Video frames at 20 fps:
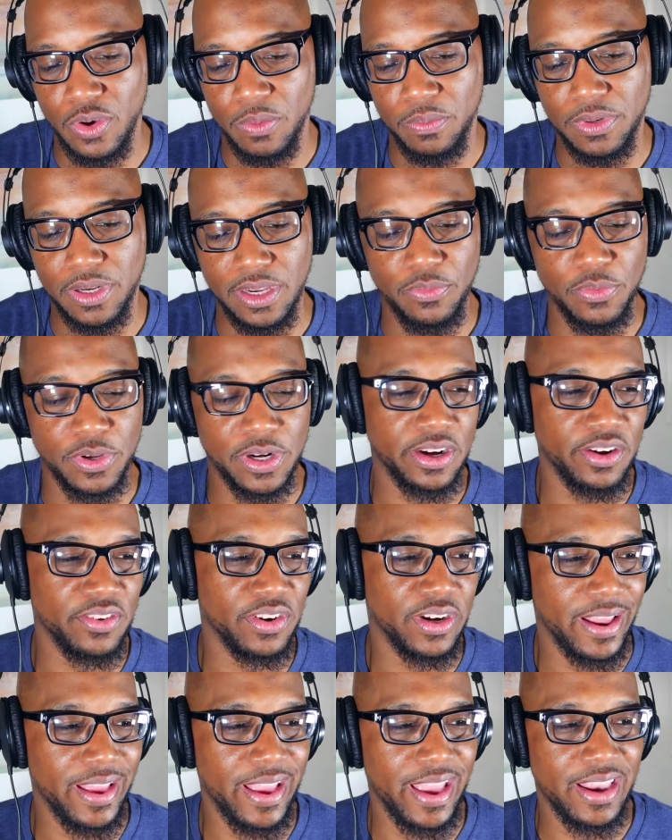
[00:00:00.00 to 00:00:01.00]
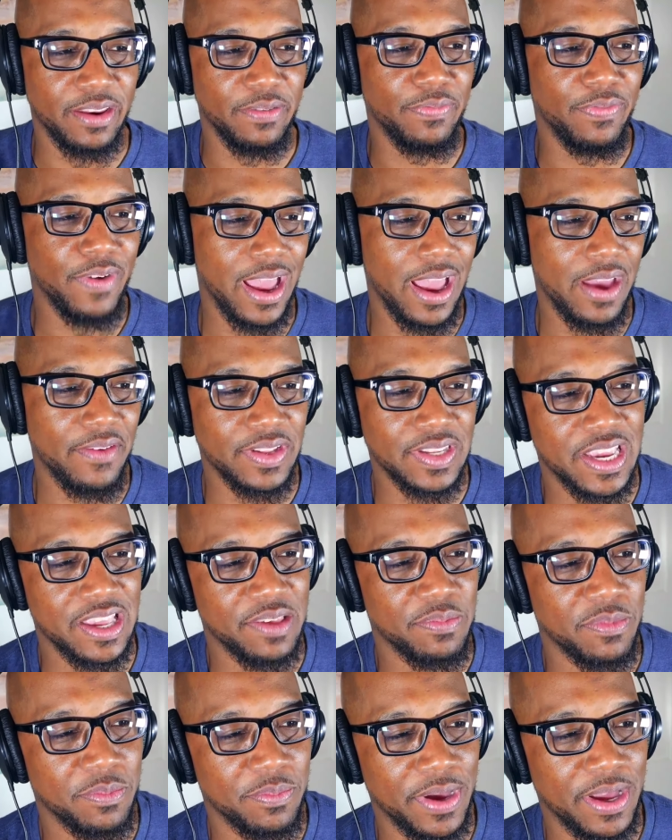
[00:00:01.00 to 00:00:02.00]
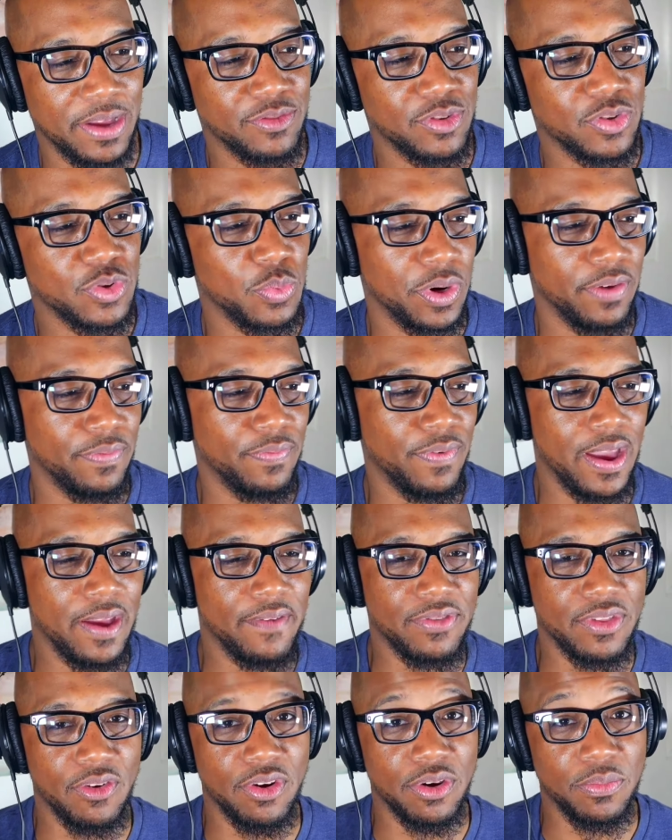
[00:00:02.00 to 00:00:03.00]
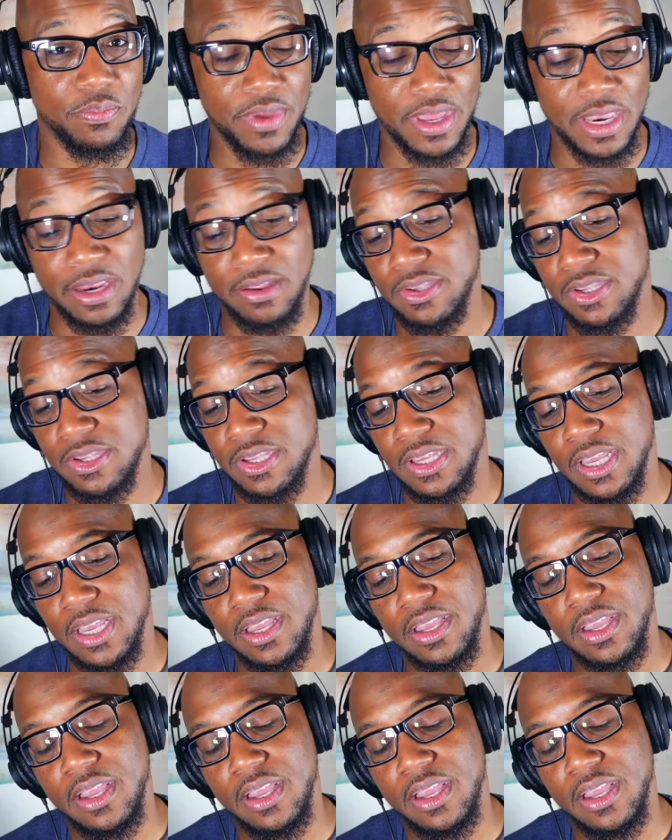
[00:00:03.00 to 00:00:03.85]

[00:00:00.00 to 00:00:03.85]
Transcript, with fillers: Normally, when I go down 85, it takes me about 25, 30 minutes.